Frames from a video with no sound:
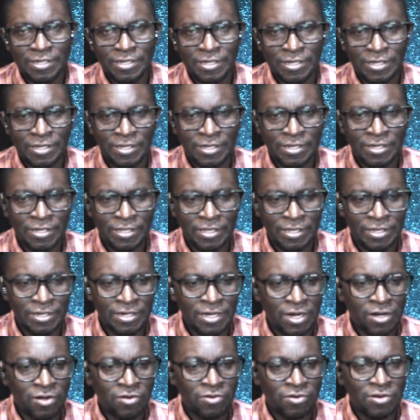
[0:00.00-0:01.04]

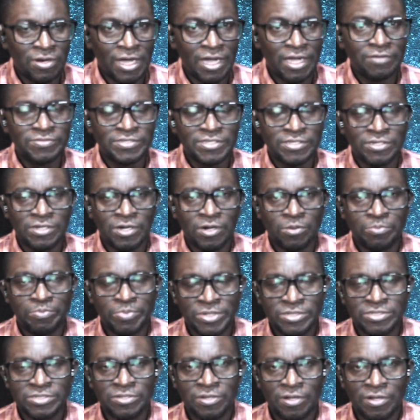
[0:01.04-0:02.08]
in our lives, in our
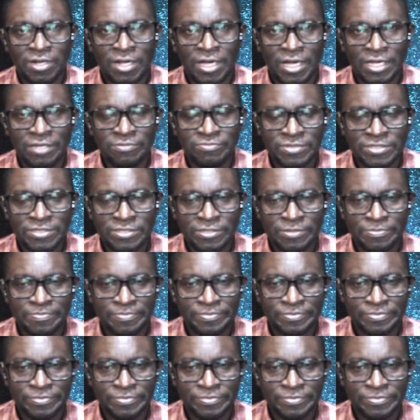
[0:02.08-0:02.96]
personal lives.